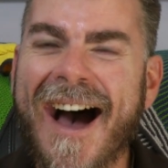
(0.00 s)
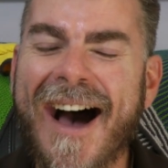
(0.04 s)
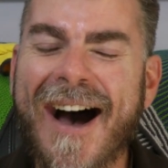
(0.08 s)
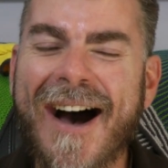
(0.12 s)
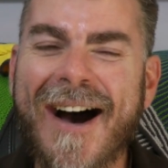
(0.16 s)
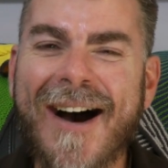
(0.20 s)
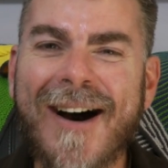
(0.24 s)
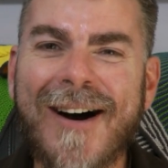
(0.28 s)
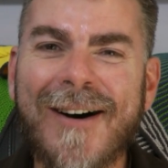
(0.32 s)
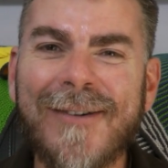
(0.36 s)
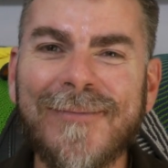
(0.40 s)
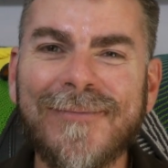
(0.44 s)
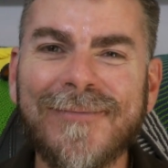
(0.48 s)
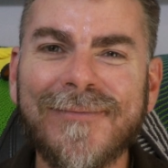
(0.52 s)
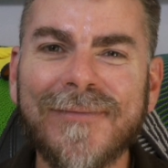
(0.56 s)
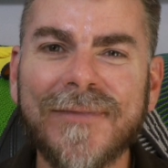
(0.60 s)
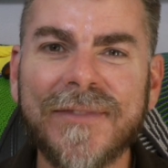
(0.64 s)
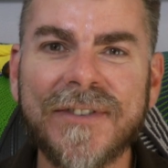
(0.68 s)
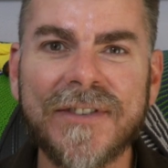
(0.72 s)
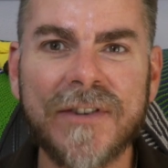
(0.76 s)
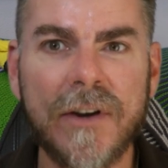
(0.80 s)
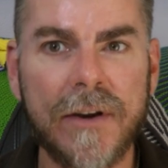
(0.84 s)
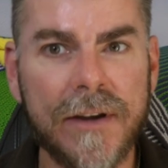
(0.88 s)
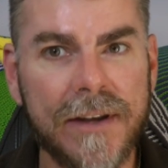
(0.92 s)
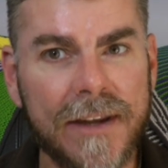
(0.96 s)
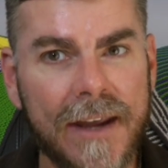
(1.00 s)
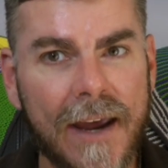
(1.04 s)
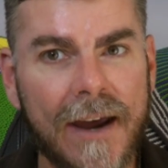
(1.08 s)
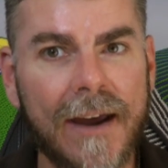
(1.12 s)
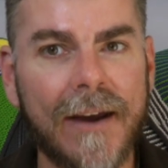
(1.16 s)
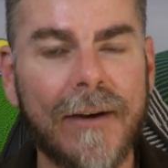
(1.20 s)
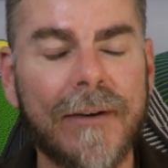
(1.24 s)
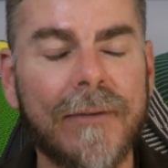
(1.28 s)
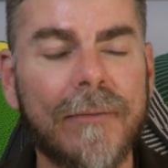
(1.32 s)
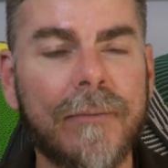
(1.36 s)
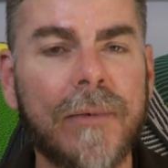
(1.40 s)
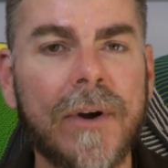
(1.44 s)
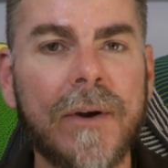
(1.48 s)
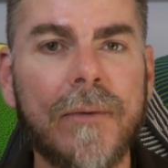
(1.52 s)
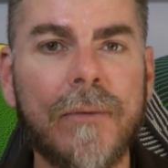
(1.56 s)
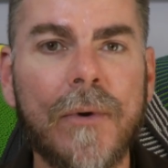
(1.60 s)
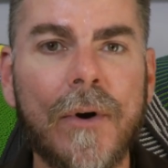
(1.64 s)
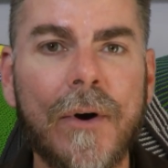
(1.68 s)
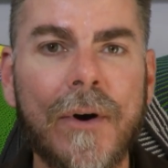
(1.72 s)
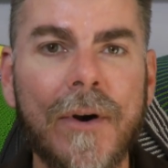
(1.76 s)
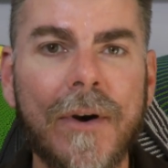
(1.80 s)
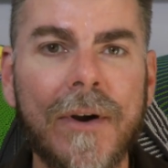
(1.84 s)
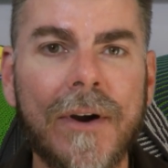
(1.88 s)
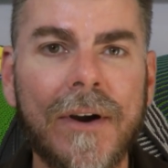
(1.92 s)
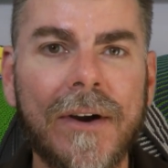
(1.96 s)
Um, so yeah, we
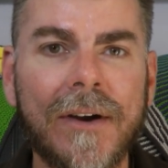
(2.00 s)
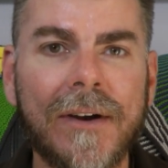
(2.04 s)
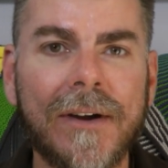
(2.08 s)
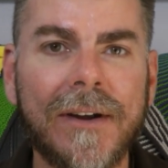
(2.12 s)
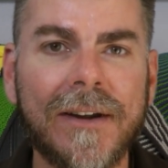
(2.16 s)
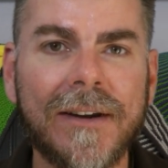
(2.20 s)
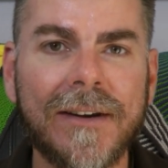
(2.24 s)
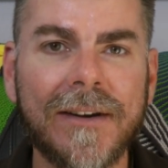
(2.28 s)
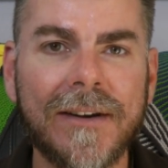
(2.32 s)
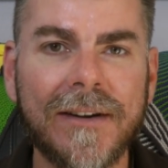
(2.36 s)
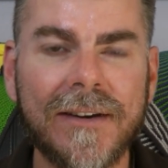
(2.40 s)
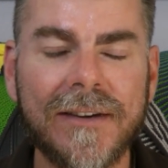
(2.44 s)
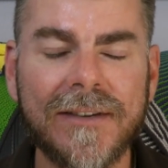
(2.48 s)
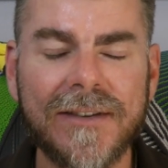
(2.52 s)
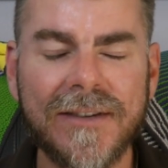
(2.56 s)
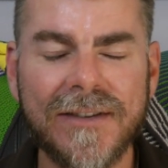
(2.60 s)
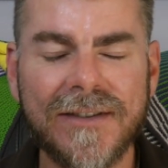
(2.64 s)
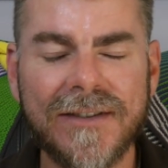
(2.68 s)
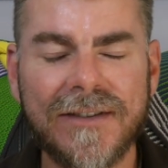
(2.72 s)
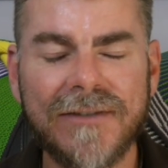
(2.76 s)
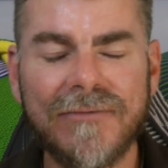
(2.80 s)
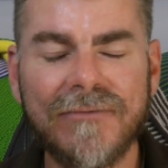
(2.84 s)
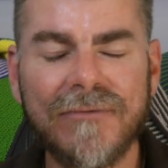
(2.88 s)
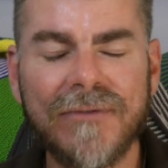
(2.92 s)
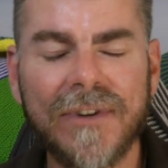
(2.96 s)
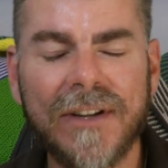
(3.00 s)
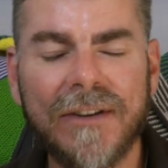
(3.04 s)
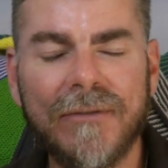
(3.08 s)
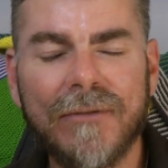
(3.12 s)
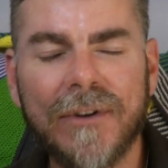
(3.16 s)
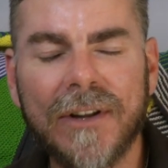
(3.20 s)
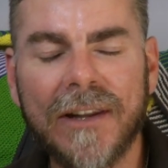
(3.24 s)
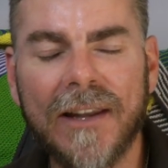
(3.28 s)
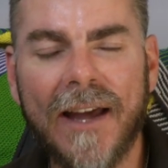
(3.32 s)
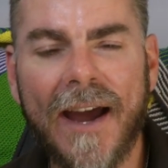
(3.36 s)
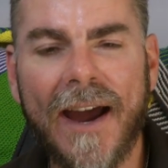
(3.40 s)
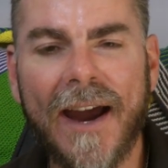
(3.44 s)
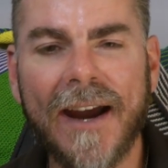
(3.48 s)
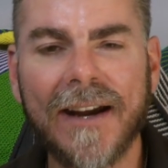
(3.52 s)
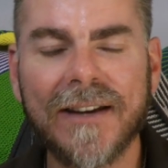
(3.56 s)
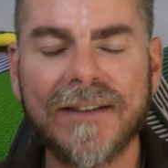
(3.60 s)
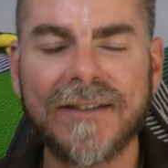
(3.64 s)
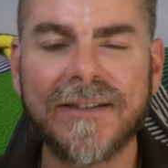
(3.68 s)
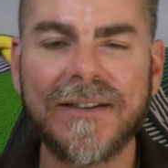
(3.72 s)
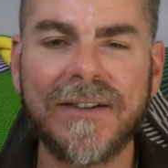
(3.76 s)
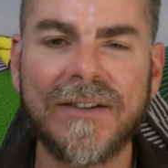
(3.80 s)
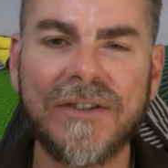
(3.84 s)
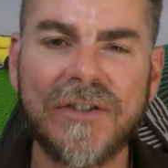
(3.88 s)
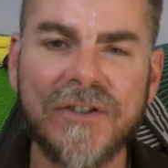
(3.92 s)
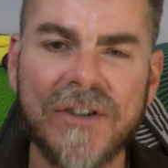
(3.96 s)
were just really
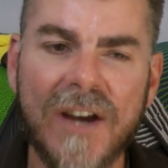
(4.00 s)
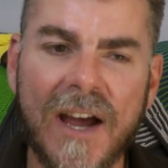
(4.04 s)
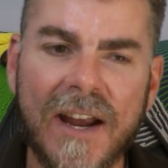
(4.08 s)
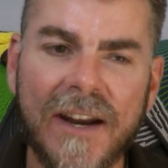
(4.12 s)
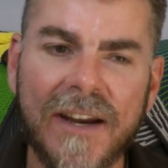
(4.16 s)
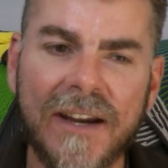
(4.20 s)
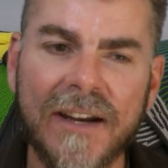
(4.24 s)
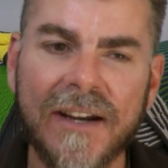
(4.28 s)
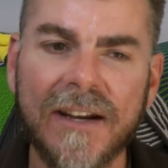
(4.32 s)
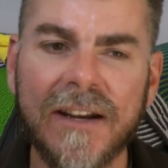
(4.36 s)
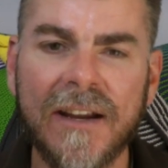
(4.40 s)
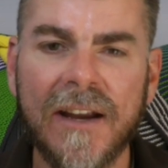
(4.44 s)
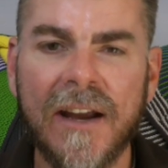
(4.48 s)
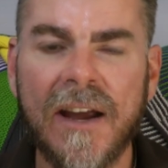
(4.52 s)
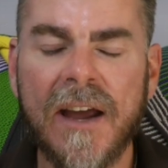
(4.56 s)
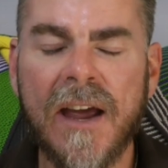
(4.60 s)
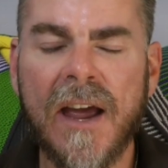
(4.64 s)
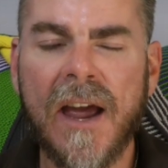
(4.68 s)
relaxed and chatting.